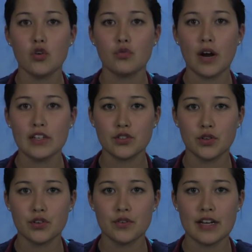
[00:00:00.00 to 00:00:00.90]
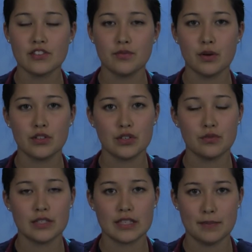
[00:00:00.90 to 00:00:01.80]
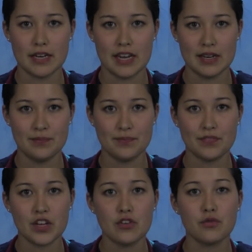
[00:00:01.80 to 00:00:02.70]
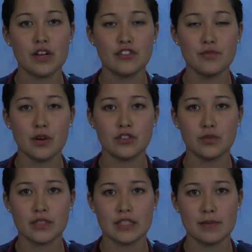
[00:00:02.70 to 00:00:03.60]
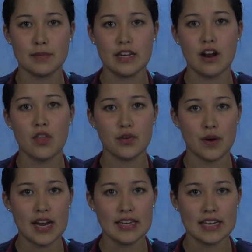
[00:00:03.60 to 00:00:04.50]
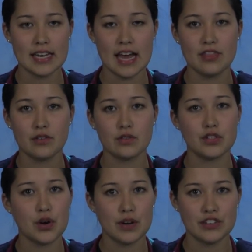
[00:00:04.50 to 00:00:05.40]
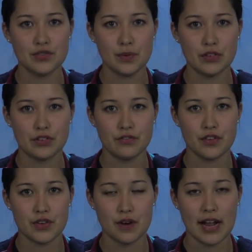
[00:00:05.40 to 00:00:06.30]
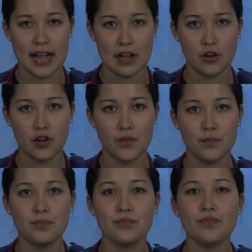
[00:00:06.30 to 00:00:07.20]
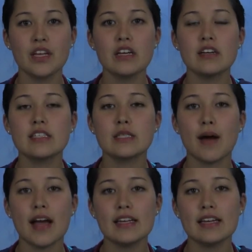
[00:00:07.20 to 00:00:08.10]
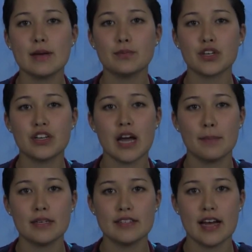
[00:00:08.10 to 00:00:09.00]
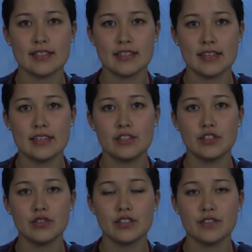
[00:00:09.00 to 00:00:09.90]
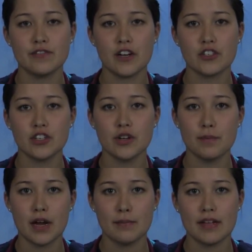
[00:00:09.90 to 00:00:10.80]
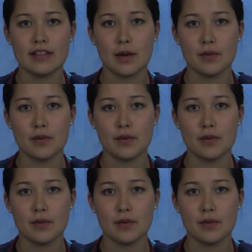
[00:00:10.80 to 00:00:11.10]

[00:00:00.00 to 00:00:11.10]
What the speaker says: Right shoulder range of motion was limited. Range of motion was limited on the right knee, and there was no range of motion for the right ankle. Spine and hips could not be tested due to functional impairment that